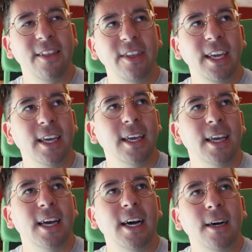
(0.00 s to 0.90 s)
had the
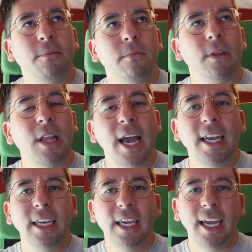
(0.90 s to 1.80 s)
um,
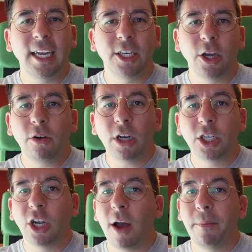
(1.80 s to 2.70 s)
Lion King donut
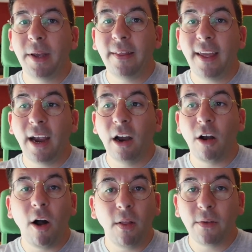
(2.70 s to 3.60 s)
shop pin
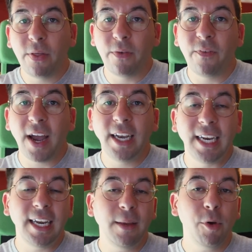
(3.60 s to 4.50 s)
there. All of the
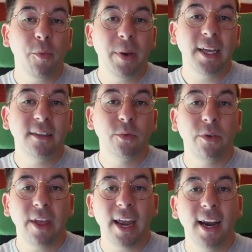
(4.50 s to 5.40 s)
Finding Nemo pins
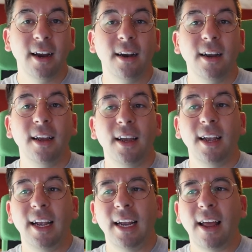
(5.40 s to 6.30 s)
were there,
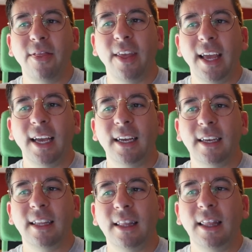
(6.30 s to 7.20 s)
and I
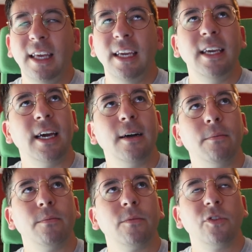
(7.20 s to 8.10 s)
think the
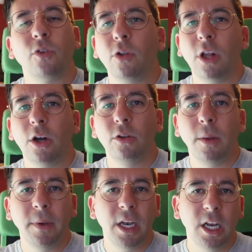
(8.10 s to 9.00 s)
um, Solo
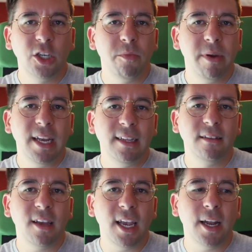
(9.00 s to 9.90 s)
limited edition
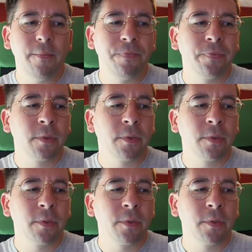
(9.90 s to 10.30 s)
pins and